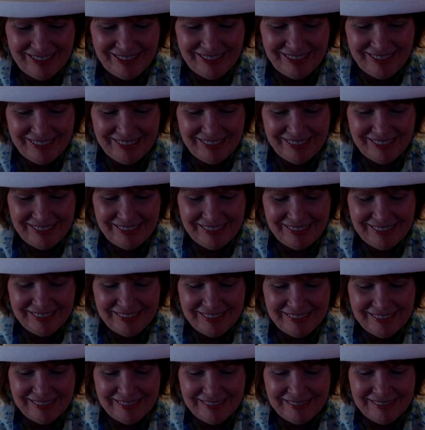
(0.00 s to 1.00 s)

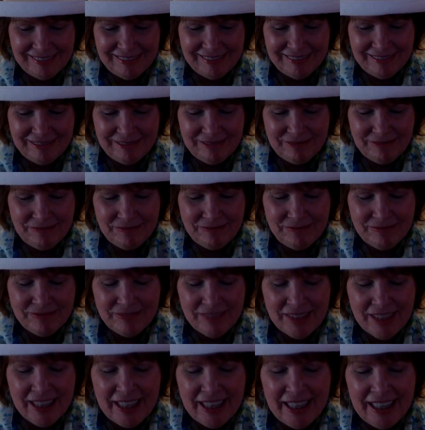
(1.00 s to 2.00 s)

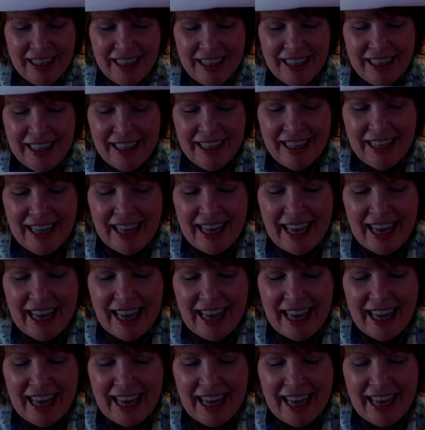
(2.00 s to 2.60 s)
Nobody speaks.